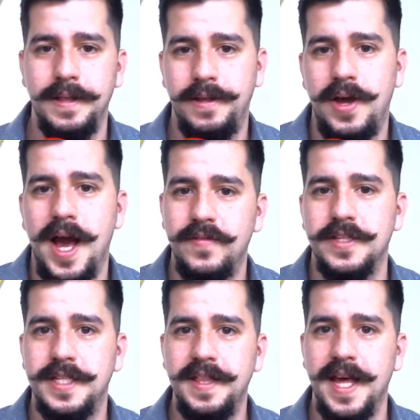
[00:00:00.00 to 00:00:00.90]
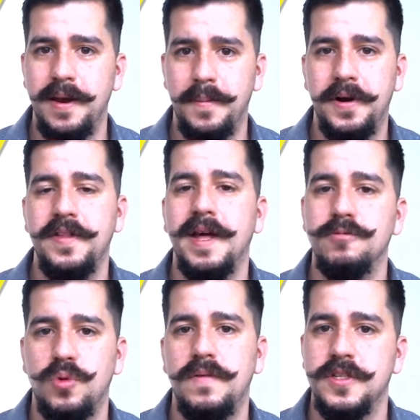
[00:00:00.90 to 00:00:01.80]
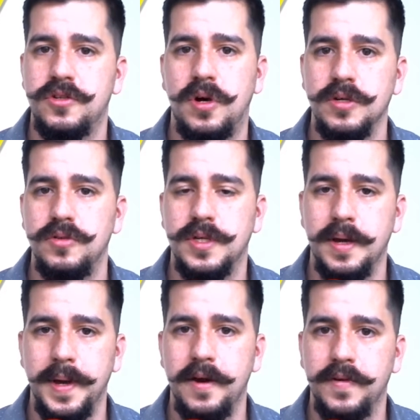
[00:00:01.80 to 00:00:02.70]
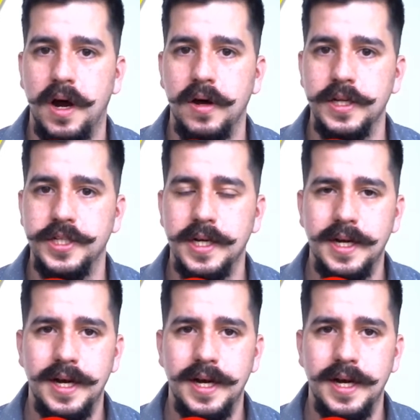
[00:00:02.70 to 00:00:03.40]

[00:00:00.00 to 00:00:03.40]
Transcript: You haven't seen that, and apparently that was one of his strong suits coming out of college.